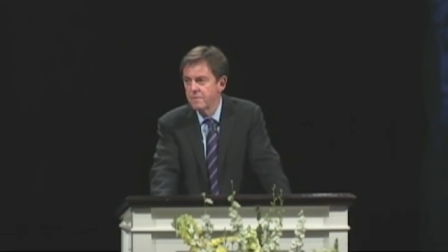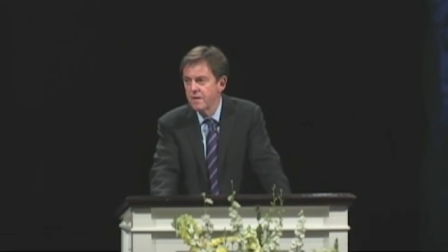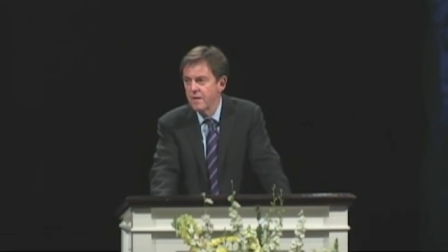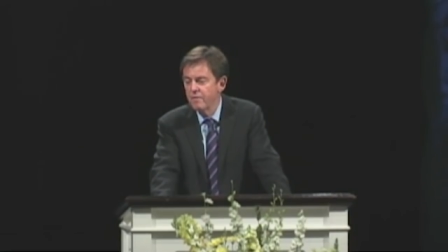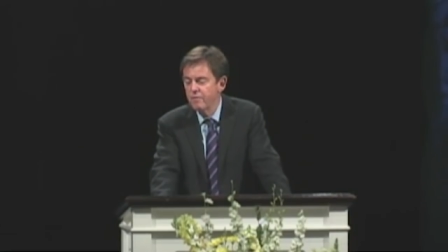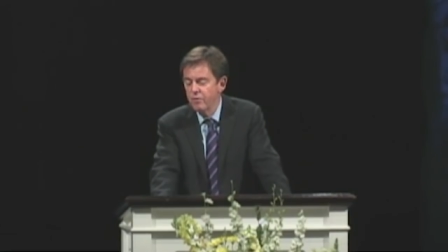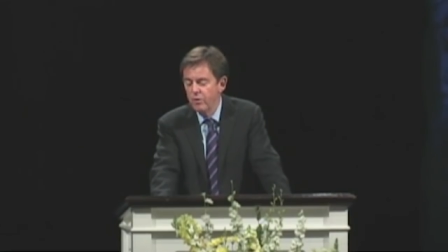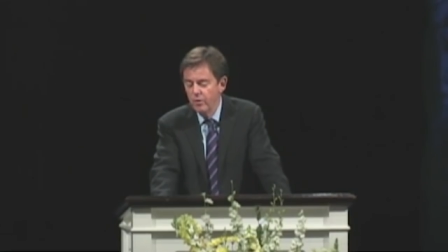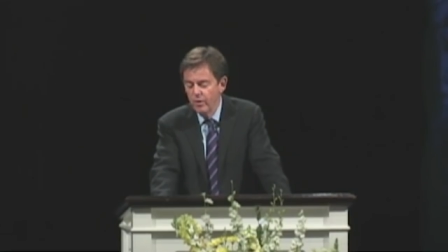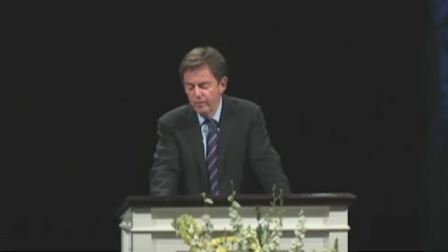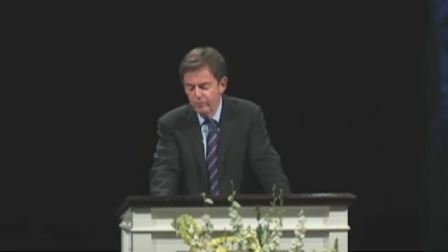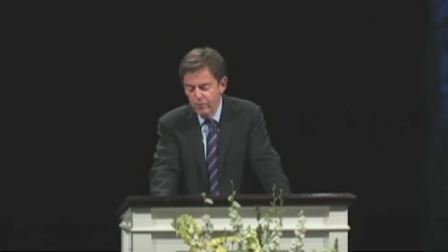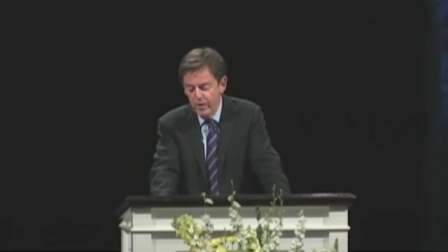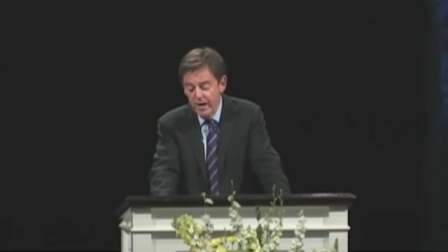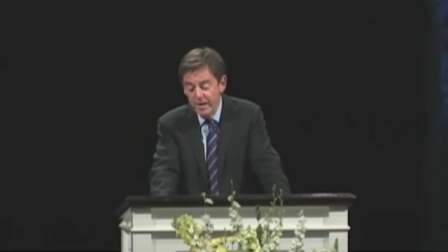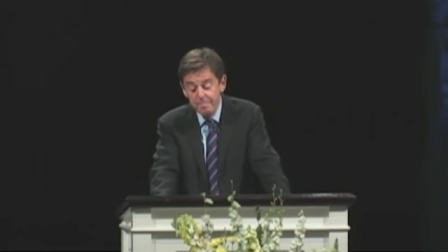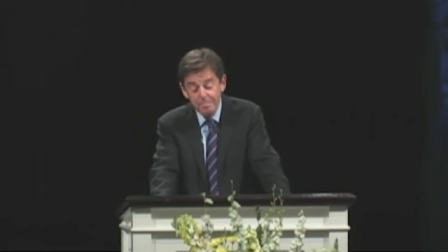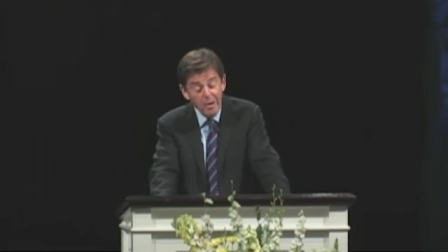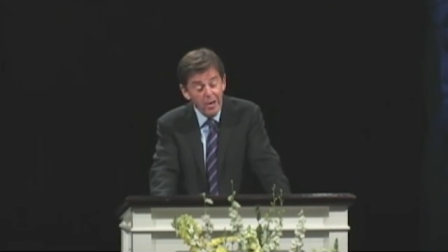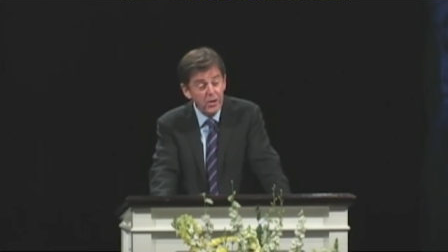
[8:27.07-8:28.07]
If you have
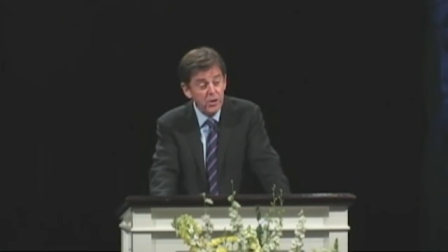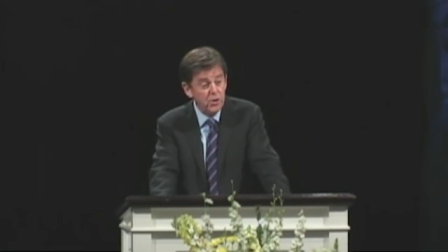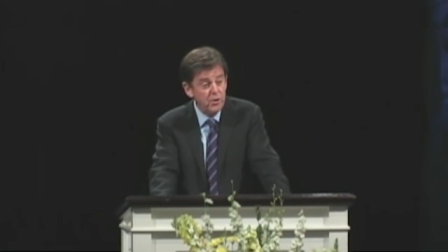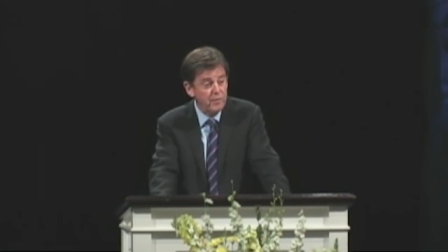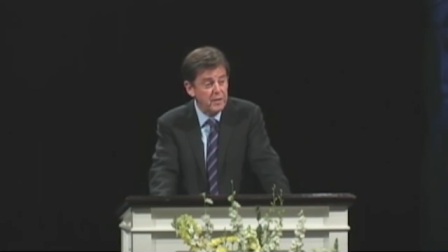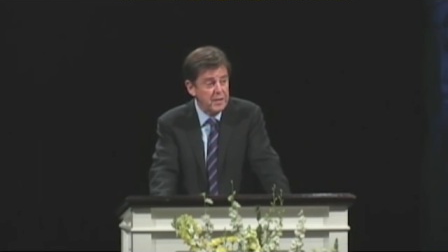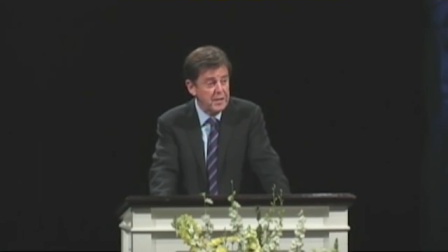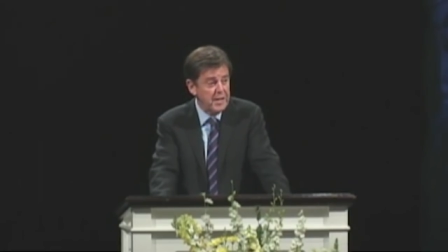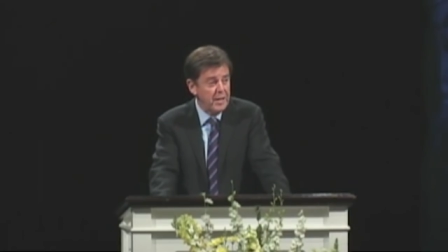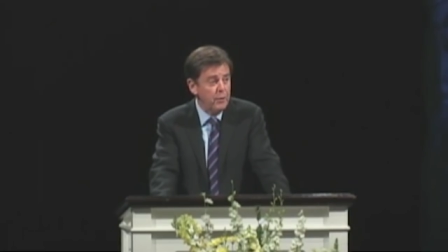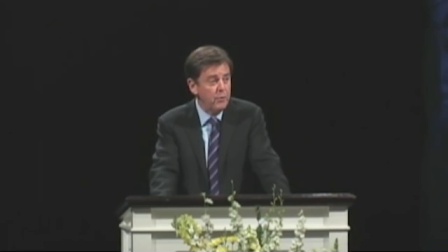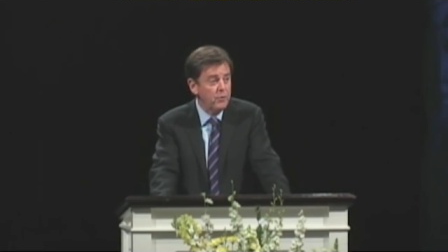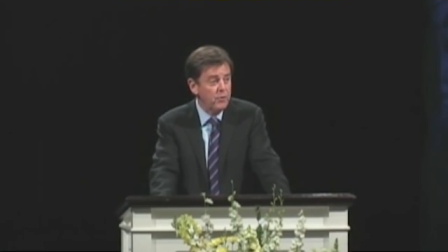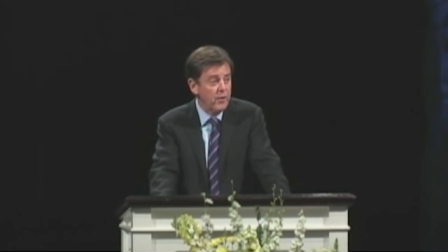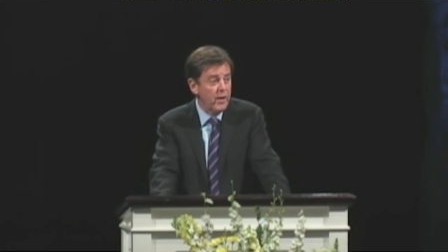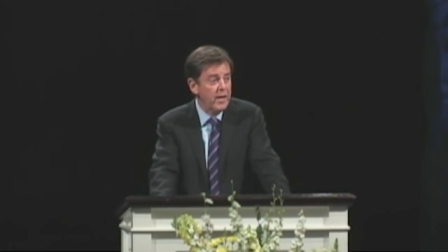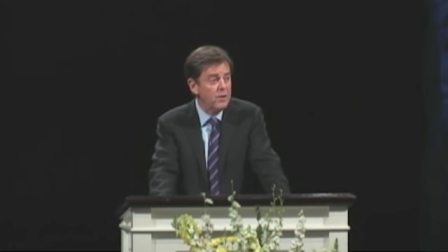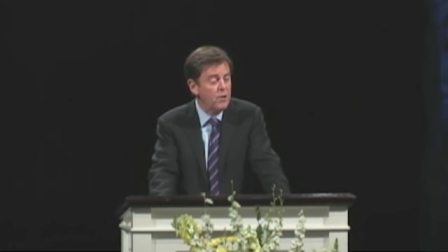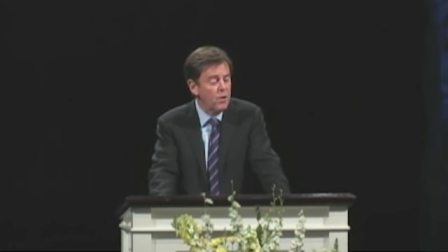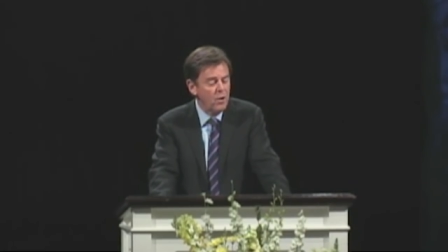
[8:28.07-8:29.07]
read much of the
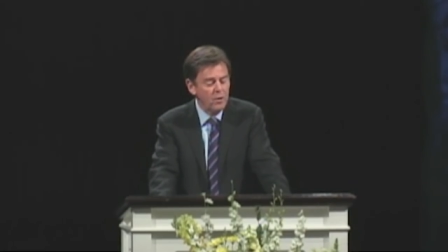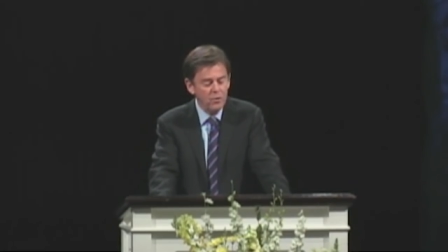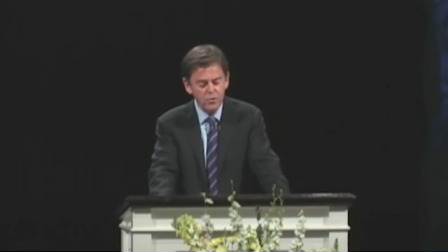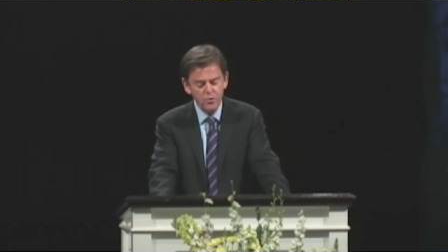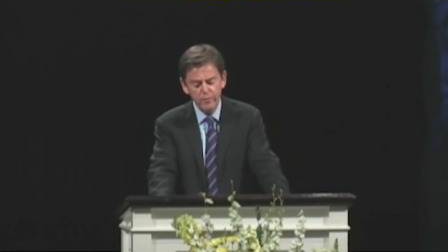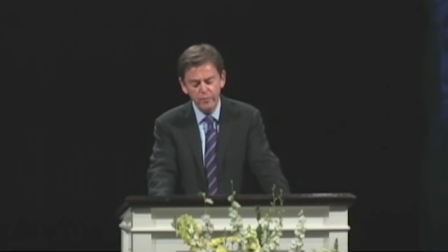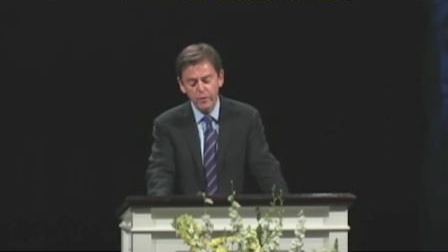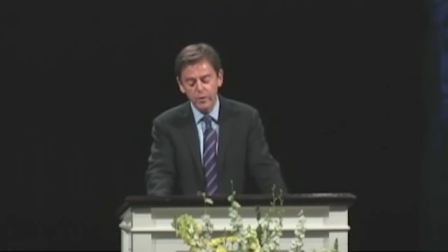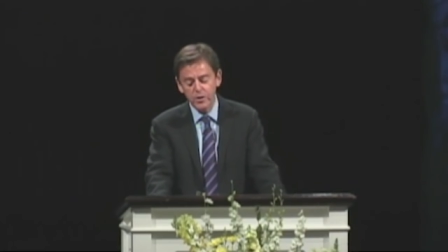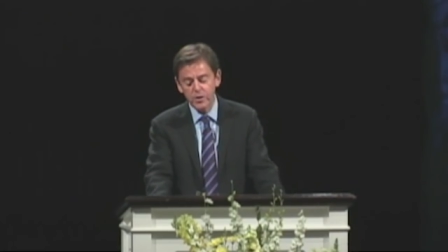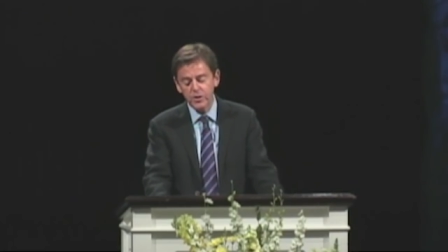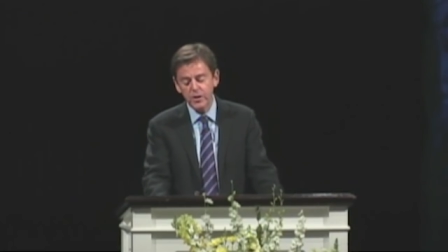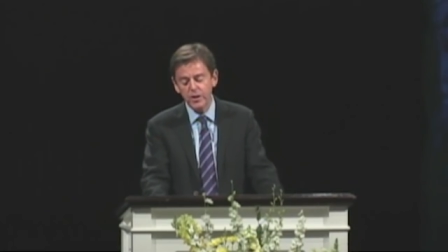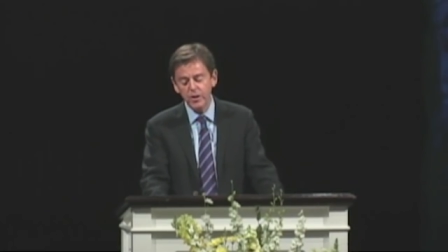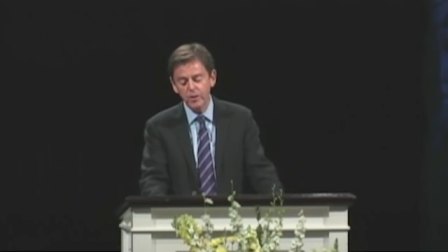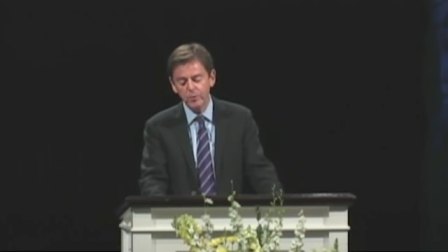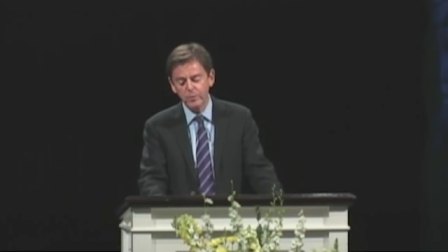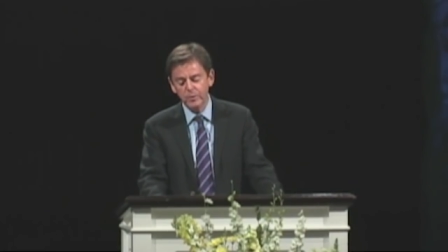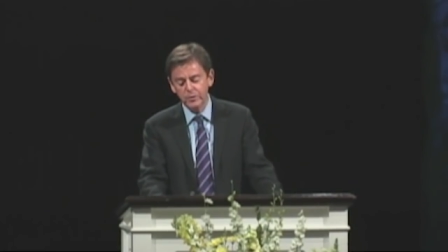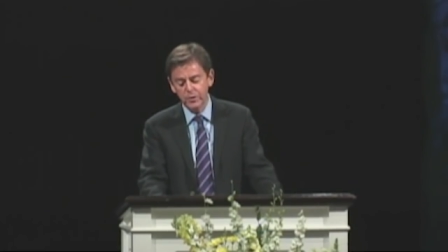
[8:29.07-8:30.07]
downgrade controversy,
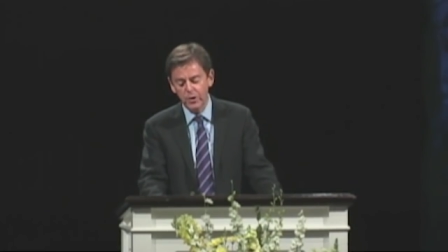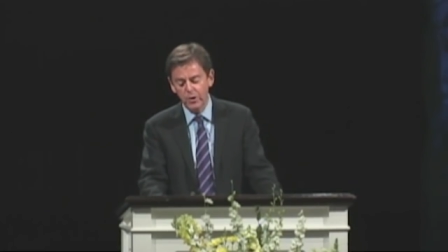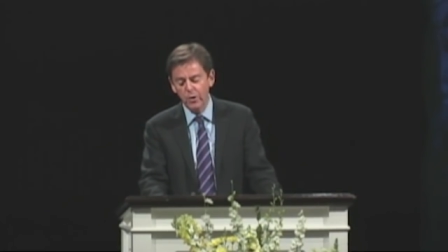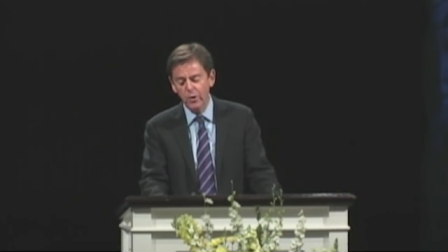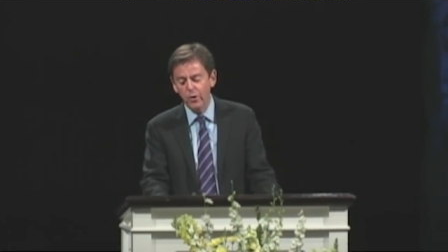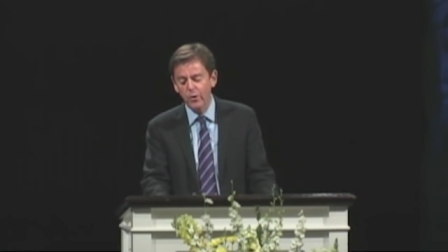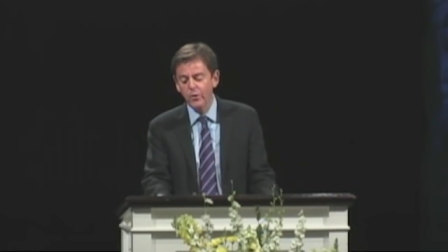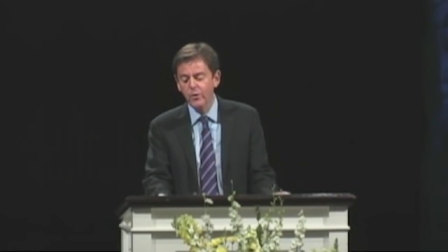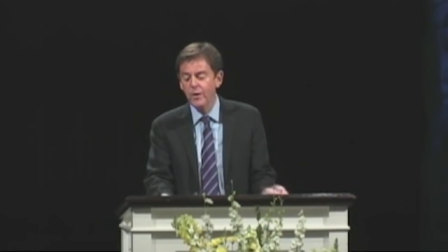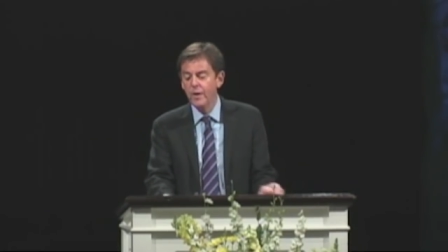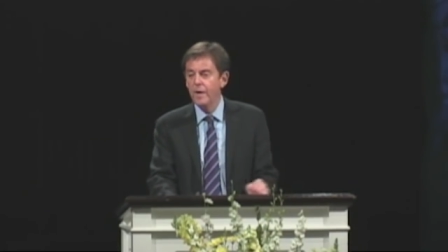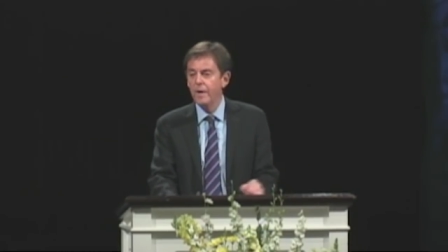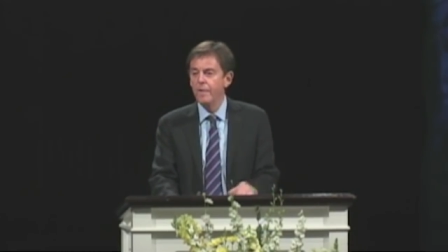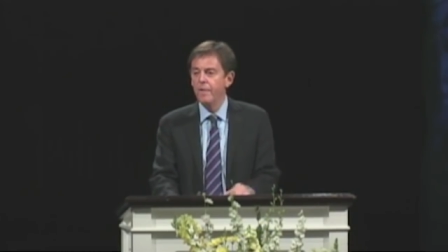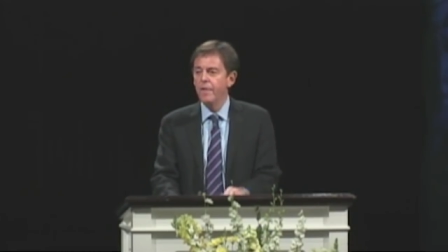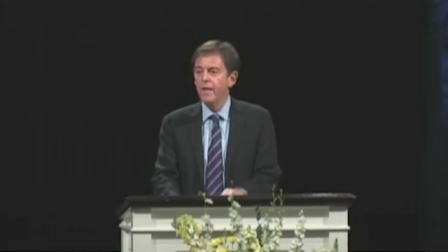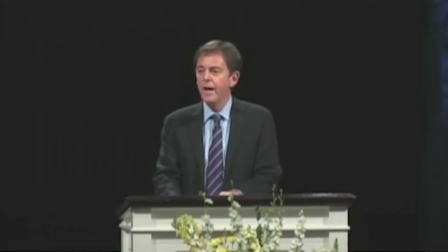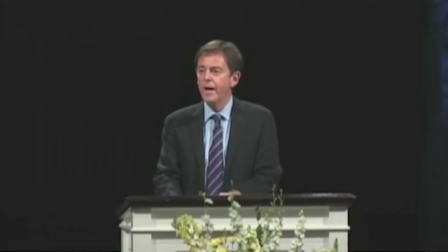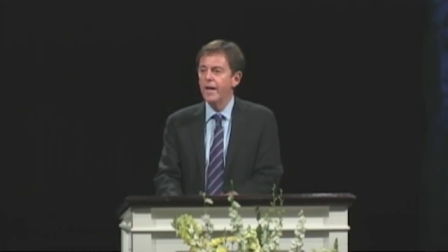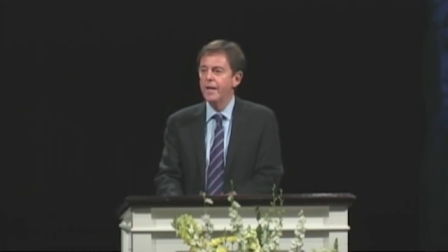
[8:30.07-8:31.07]
you will know
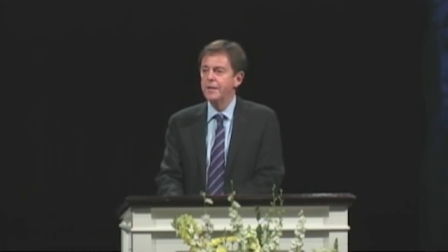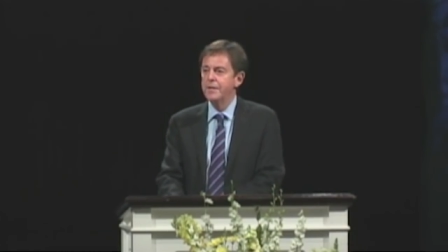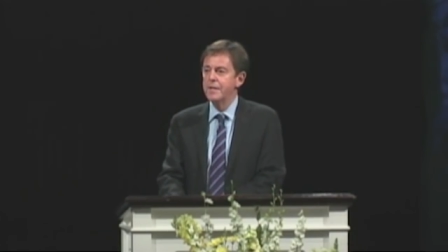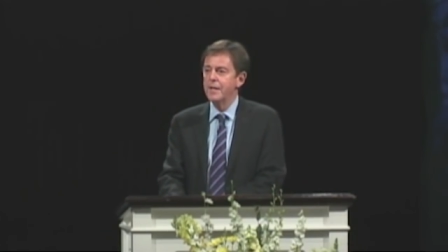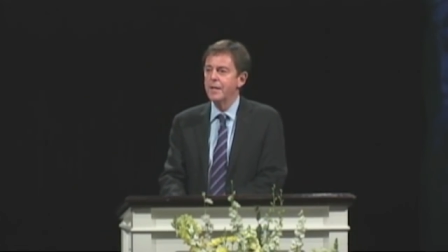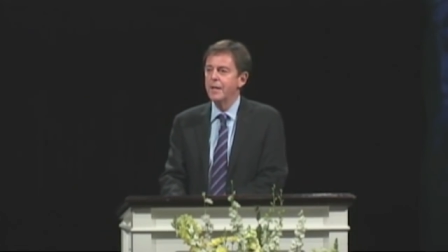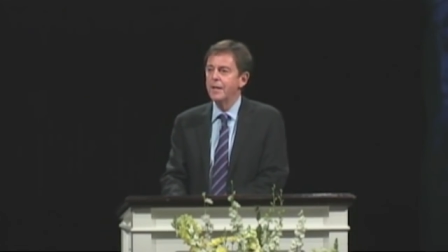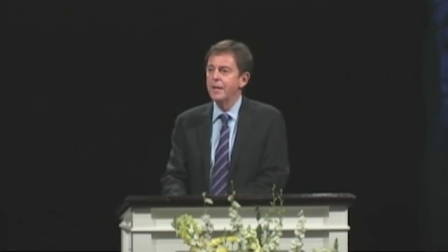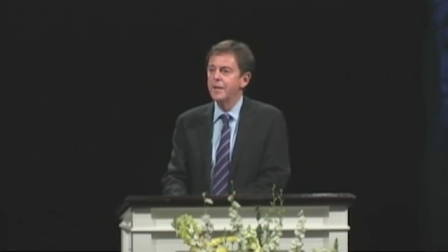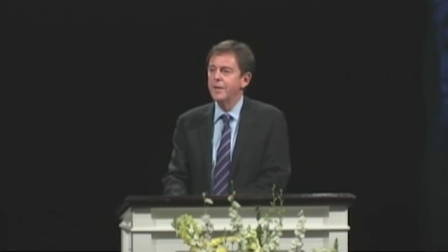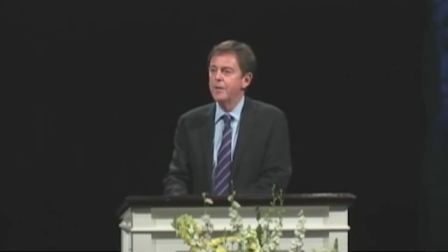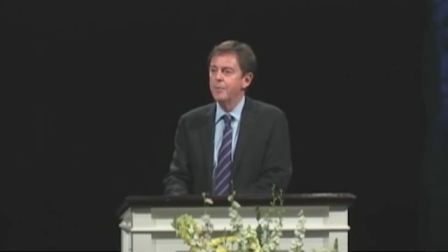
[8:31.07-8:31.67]
that uh,